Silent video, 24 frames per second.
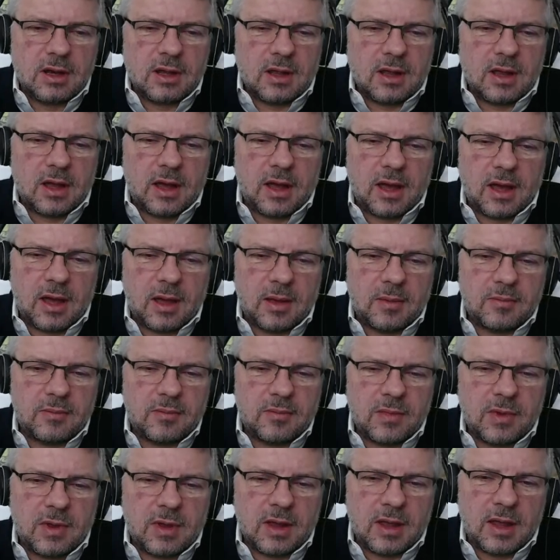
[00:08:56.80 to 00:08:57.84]
And
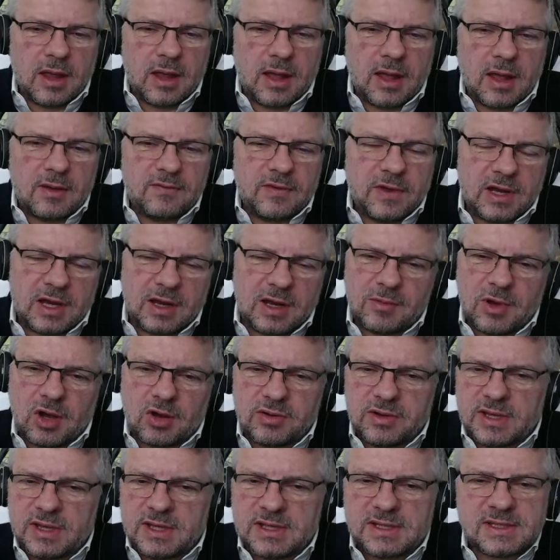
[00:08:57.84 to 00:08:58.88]
Vietnam
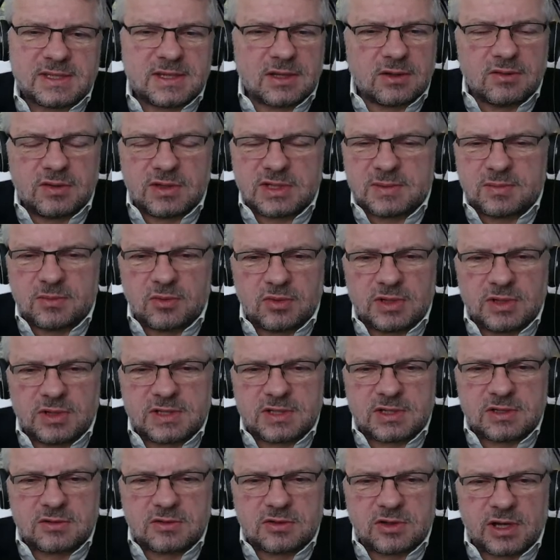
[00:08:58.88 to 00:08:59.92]
Holding is still the
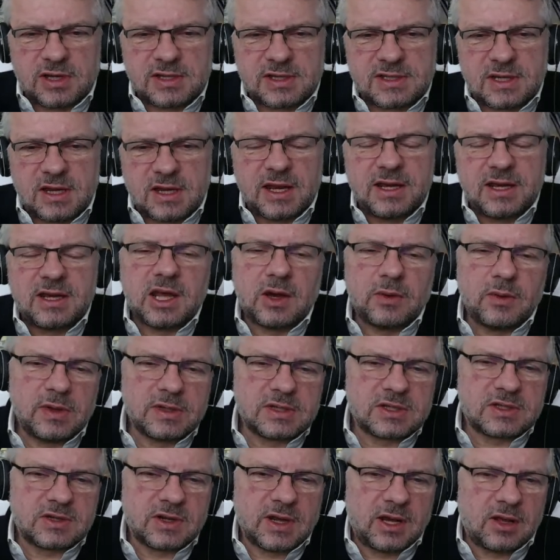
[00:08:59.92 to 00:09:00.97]
smallest trust. I know it's
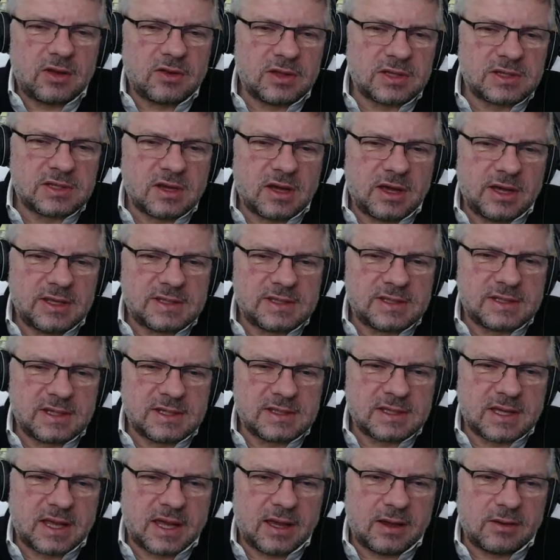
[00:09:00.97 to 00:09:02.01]
trading on the tightest
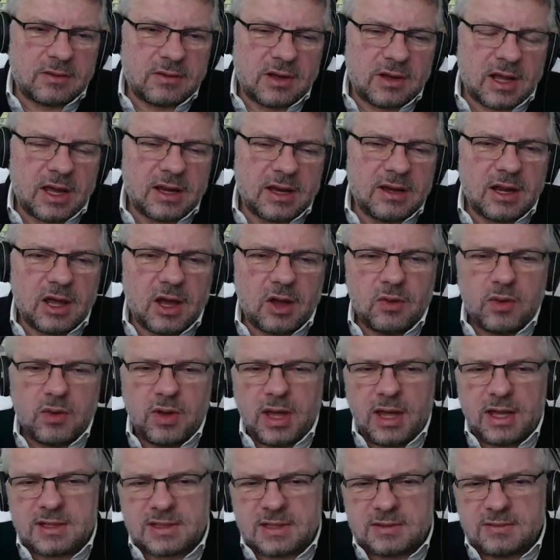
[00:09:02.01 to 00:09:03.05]
discount. I know
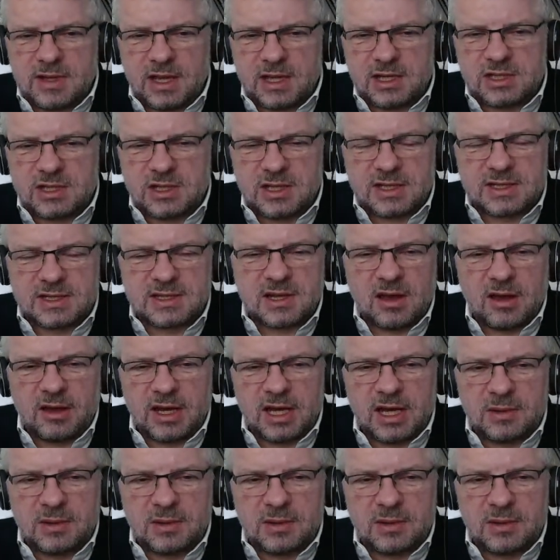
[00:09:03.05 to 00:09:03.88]
it's issued a tiny